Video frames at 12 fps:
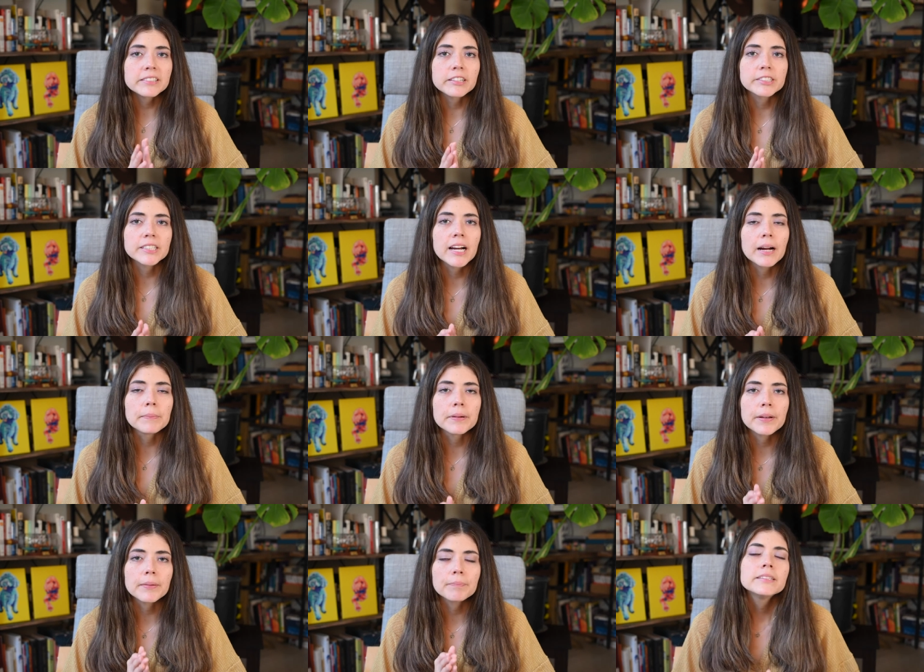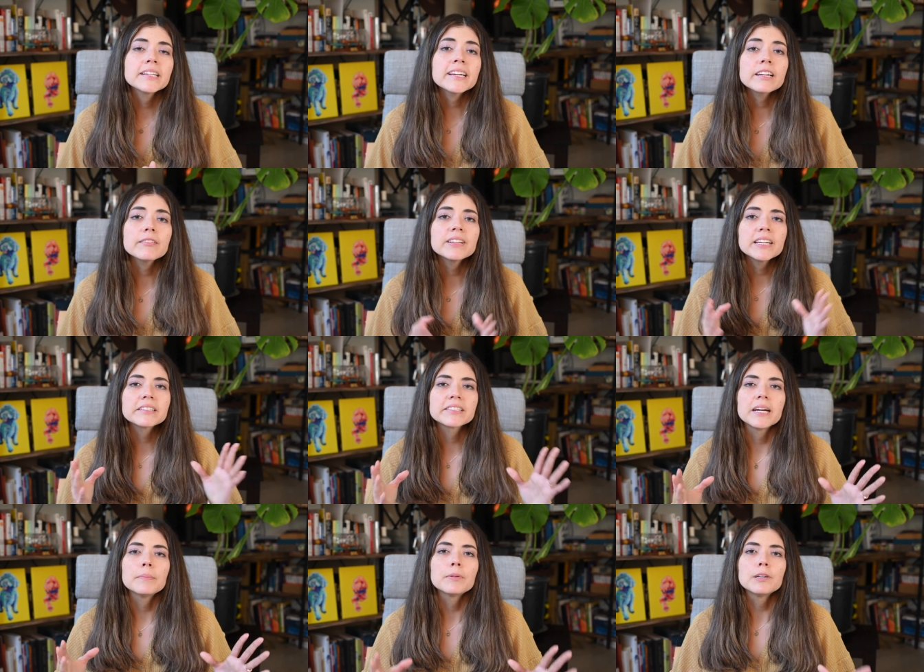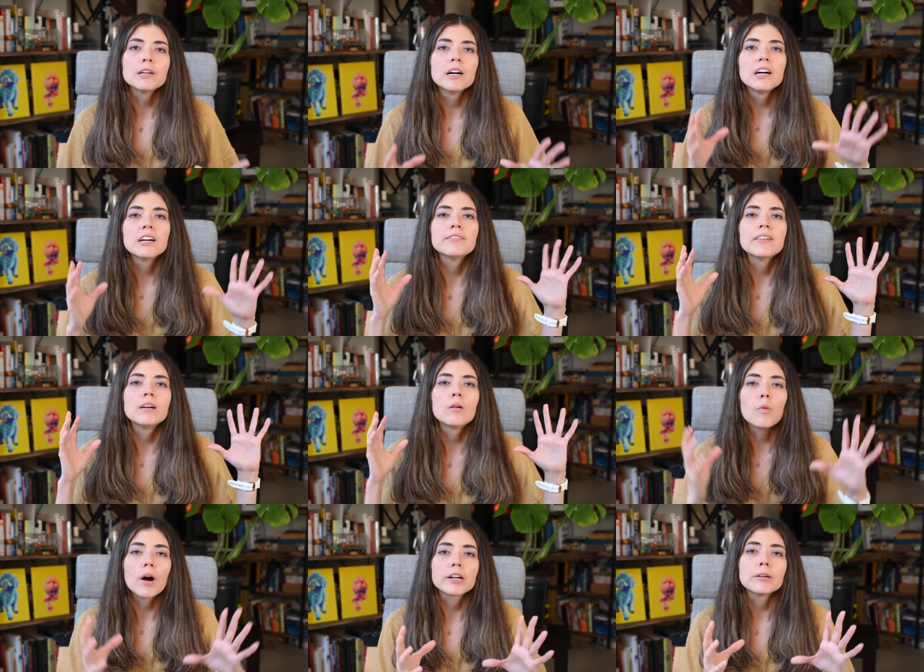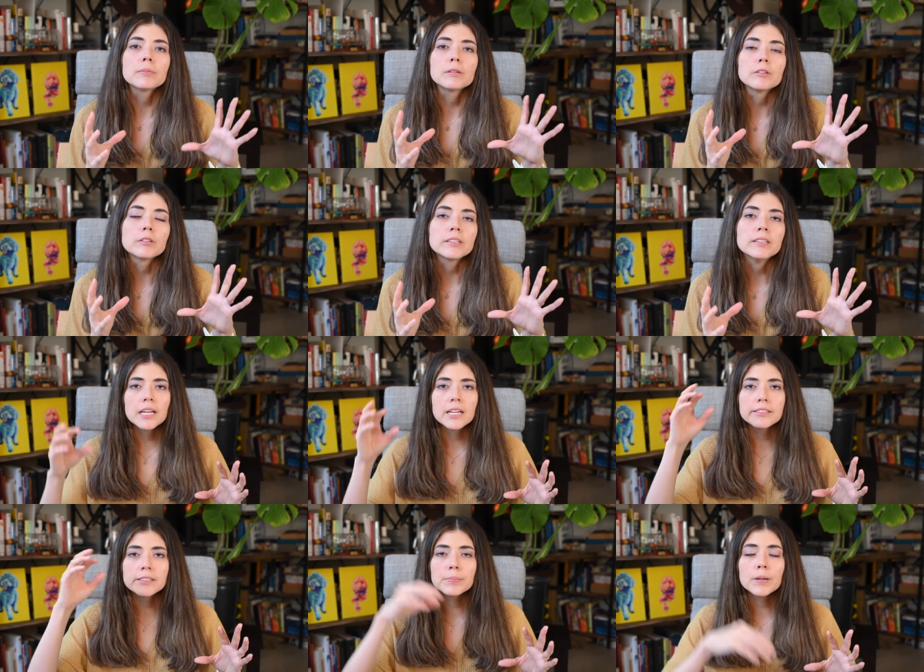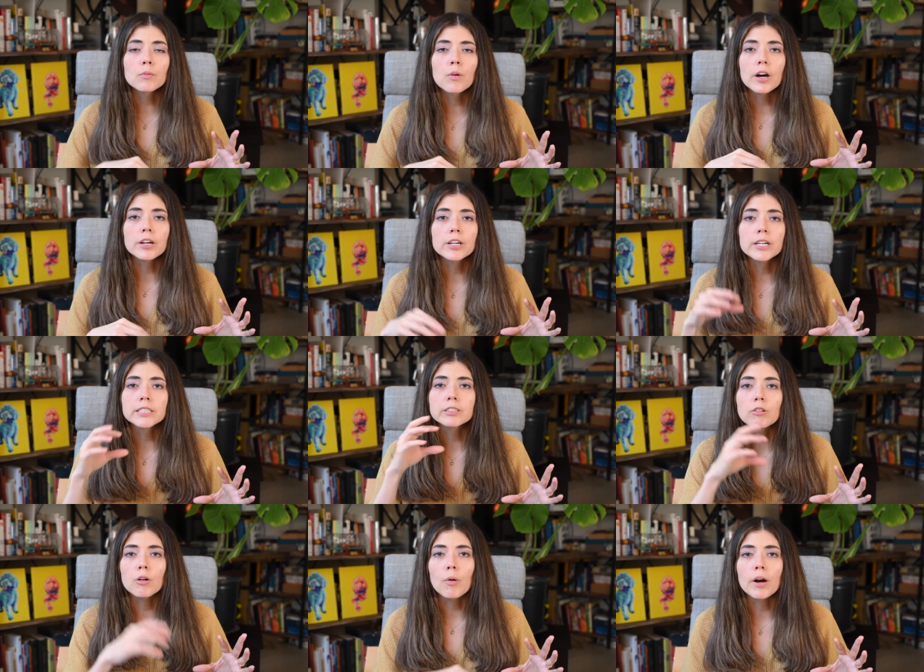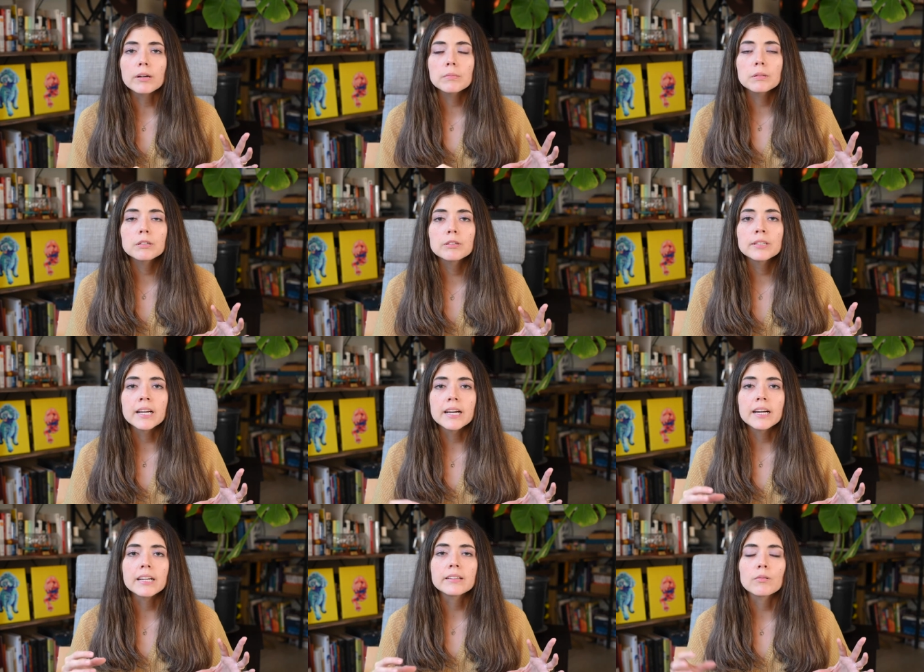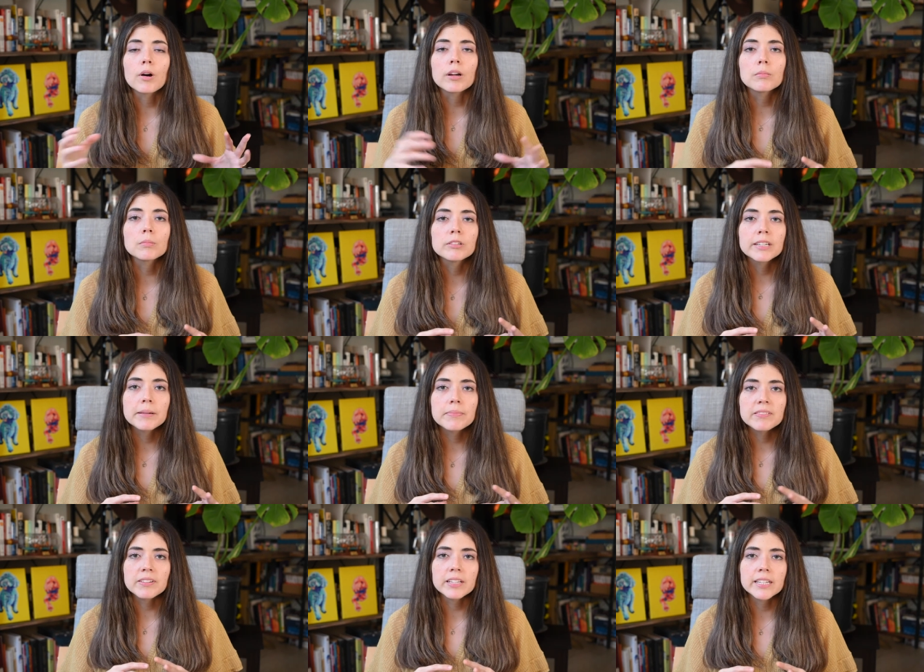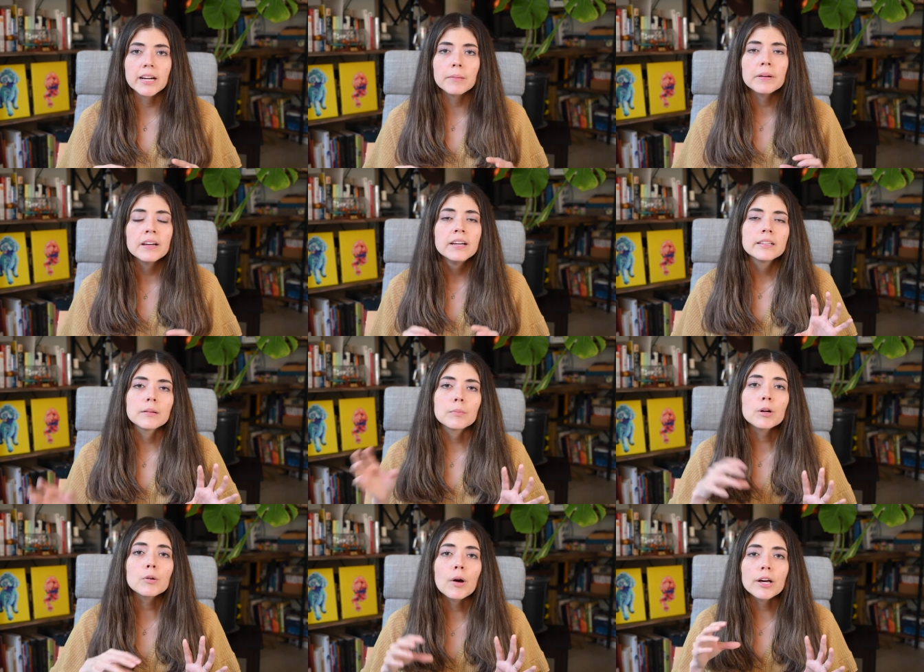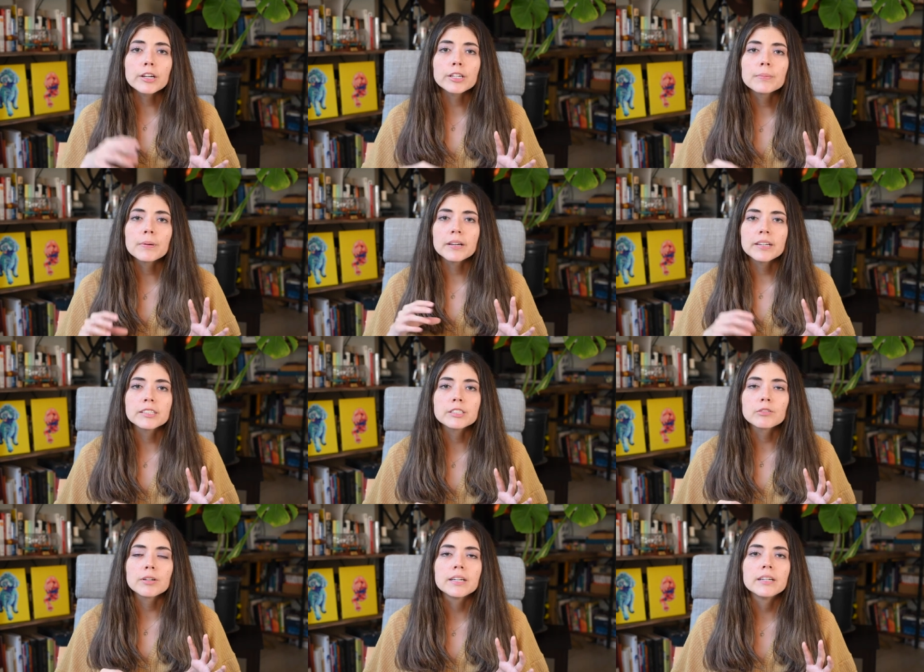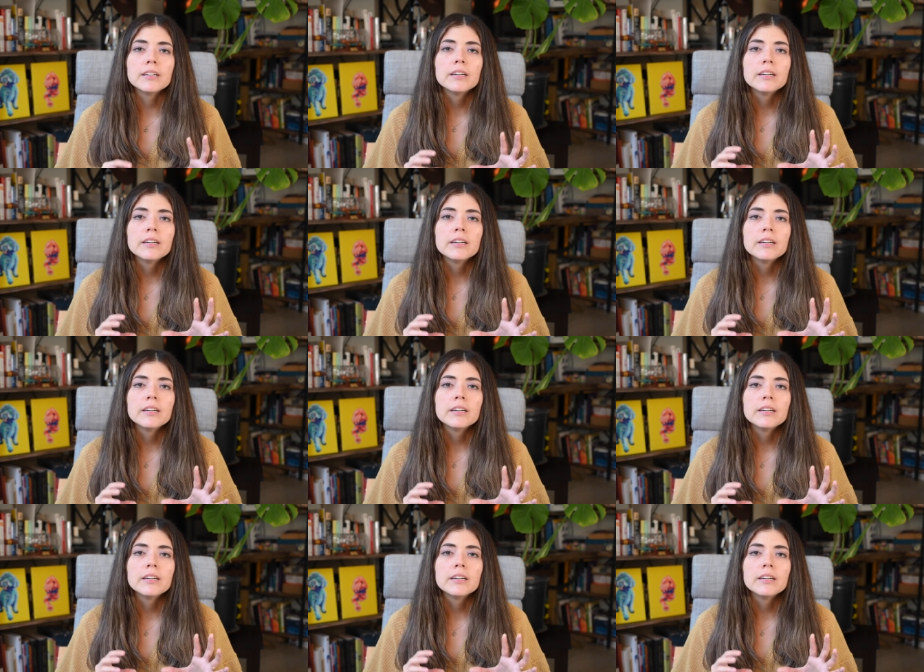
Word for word: start to happen. Think of the example of a water balloon. As you put water into a water balloon and the water balloon keeps filling up, the more water you put into it,